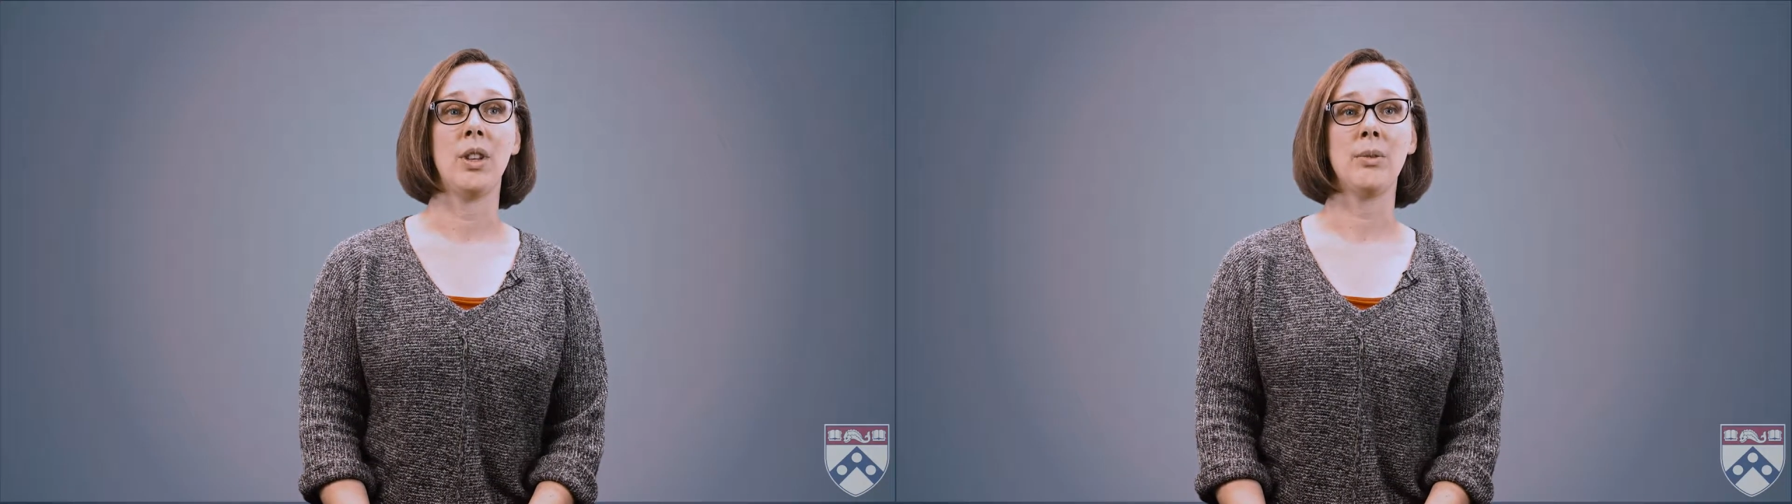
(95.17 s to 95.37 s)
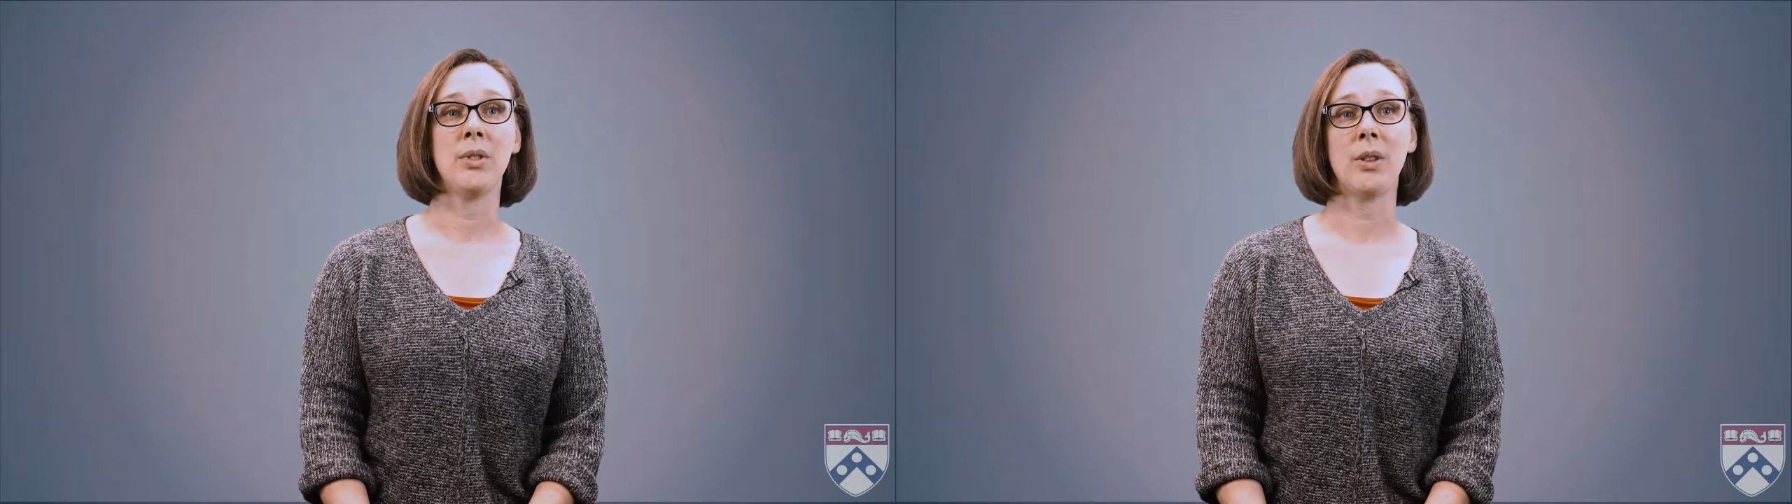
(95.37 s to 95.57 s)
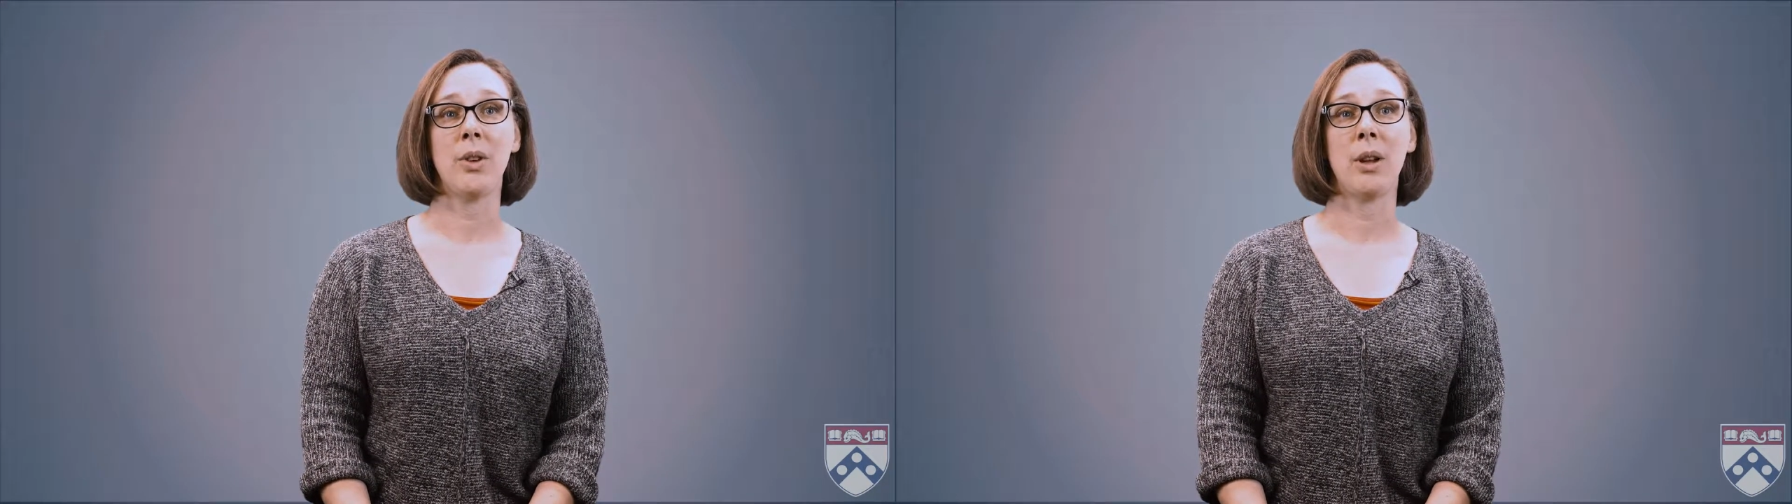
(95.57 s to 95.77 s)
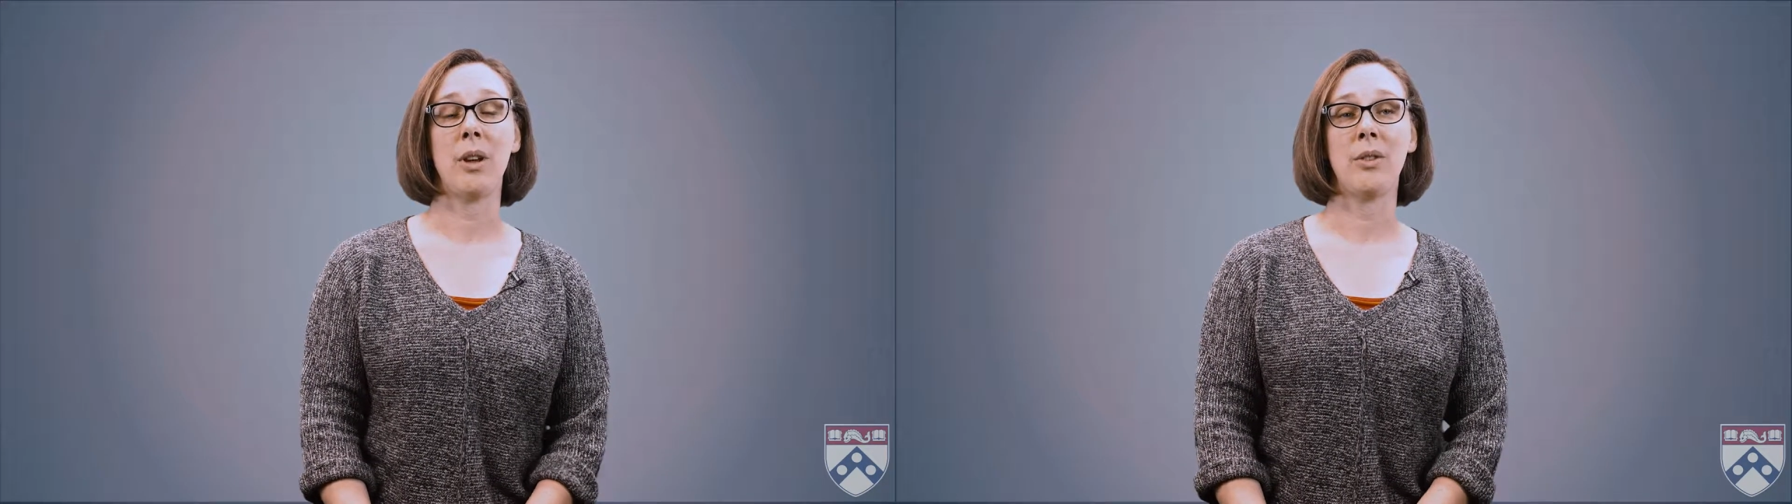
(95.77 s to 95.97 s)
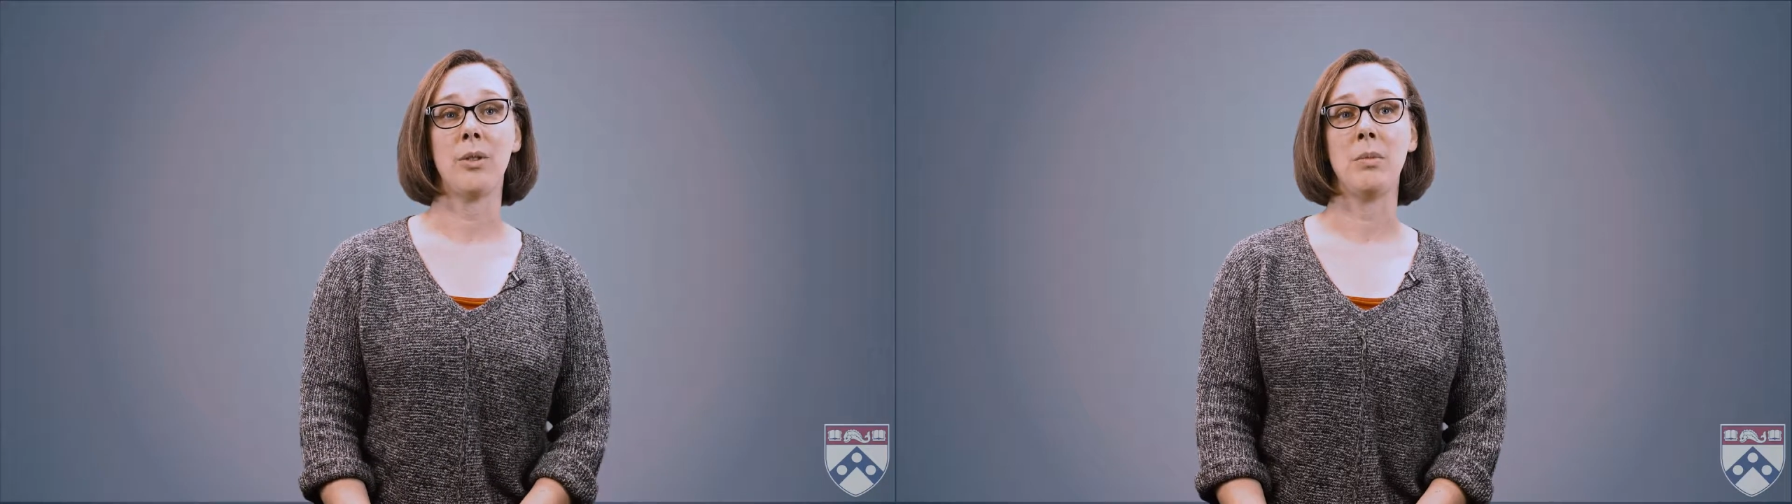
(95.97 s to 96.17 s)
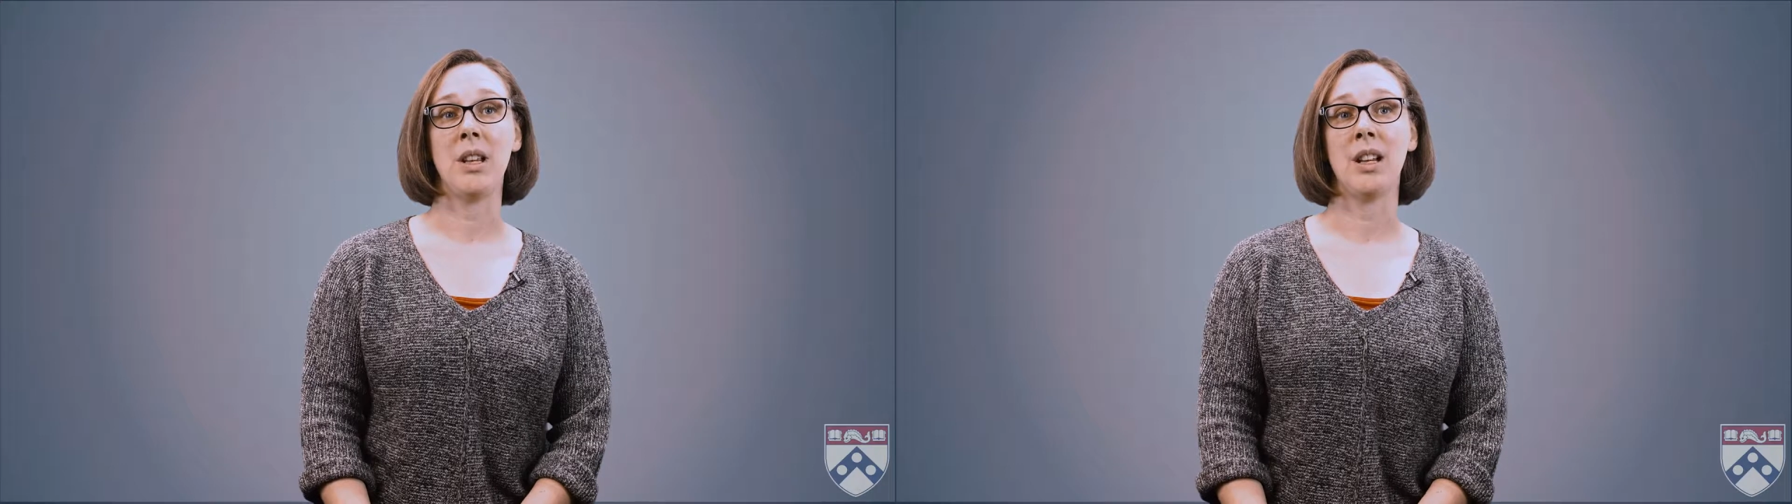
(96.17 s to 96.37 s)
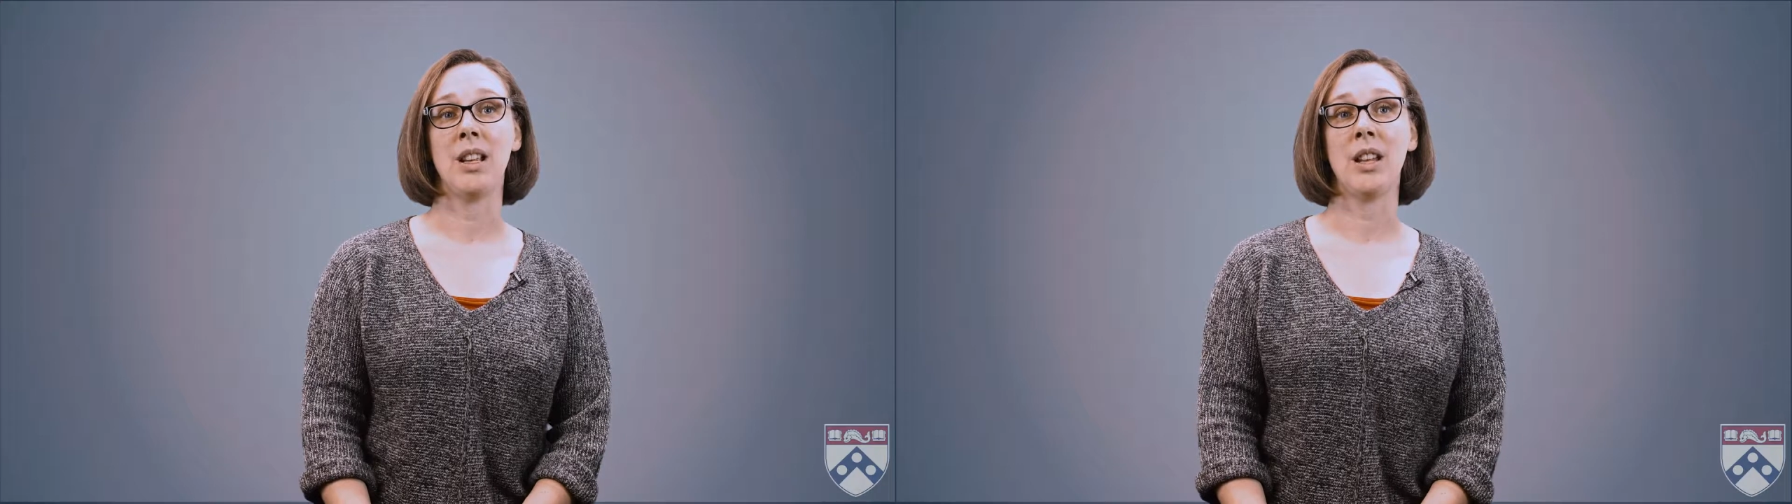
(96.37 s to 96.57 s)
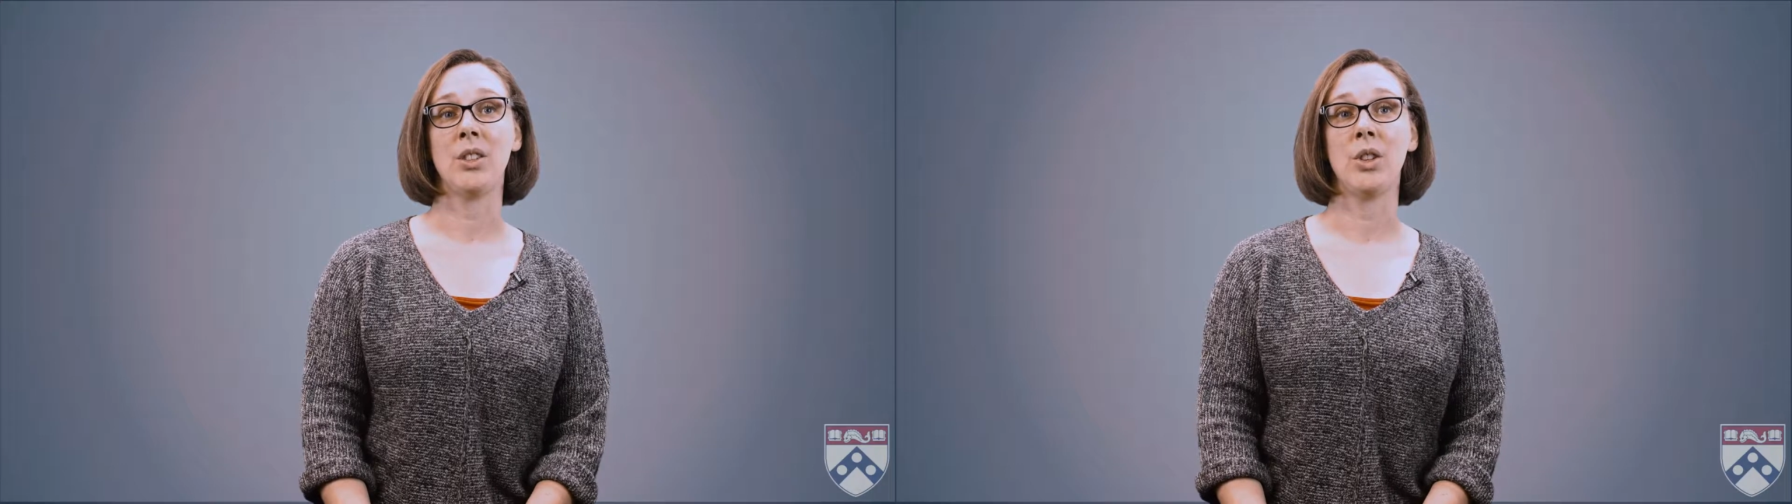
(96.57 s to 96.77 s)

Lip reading: this was a great way for me to get